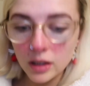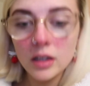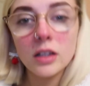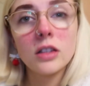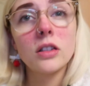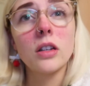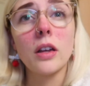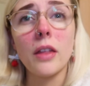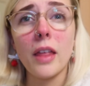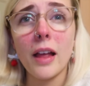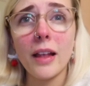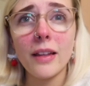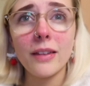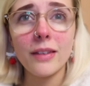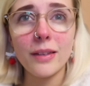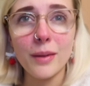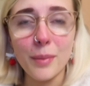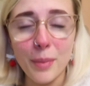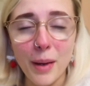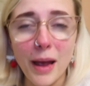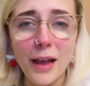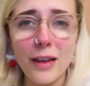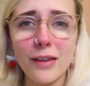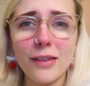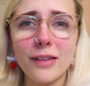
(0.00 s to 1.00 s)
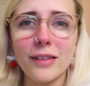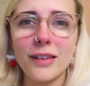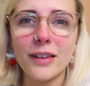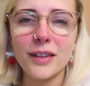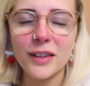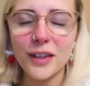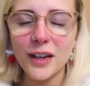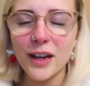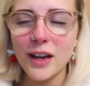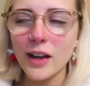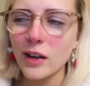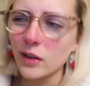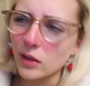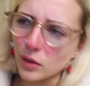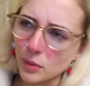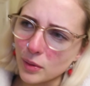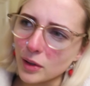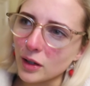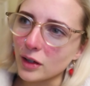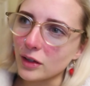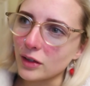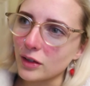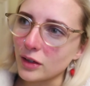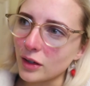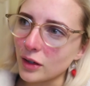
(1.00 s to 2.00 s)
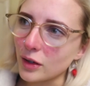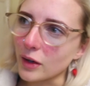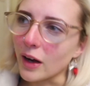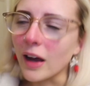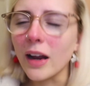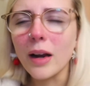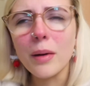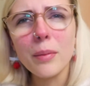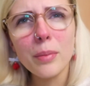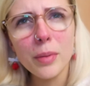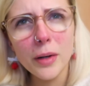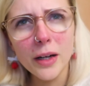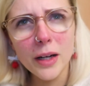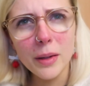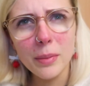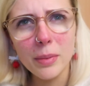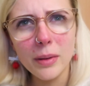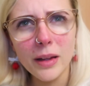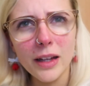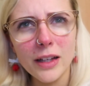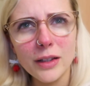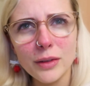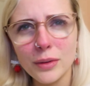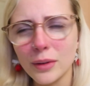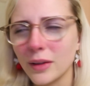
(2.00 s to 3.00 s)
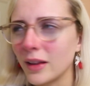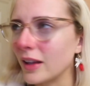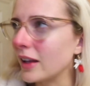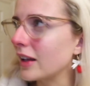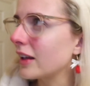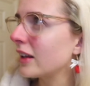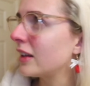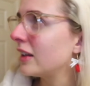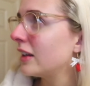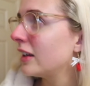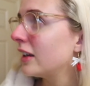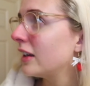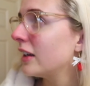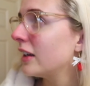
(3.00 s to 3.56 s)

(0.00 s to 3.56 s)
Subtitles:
so that's the best that we could do, and I'm pretty pleased with it.